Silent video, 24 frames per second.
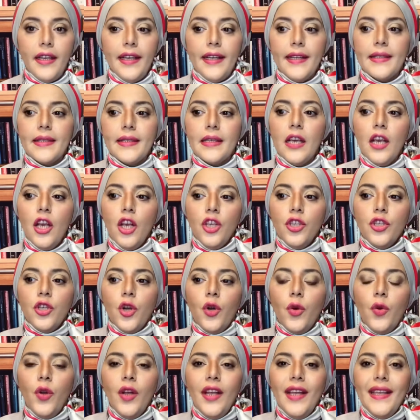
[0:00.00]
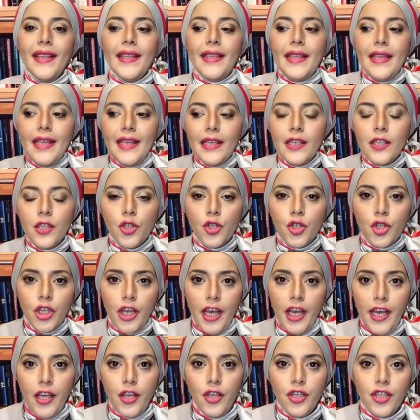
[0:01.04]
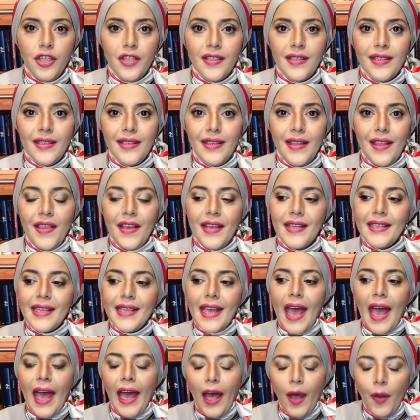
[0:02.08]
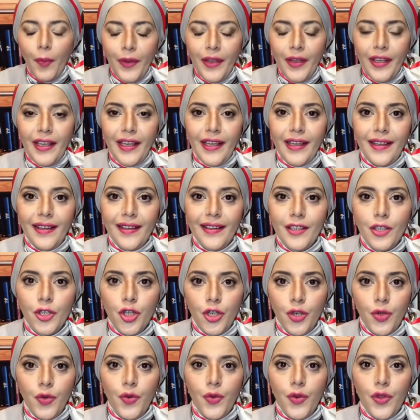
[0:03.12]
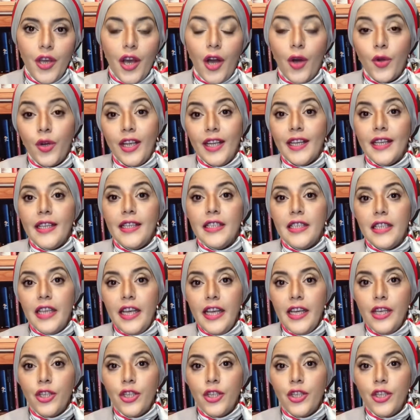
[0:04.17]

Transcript: So these changes that's happening to the organization,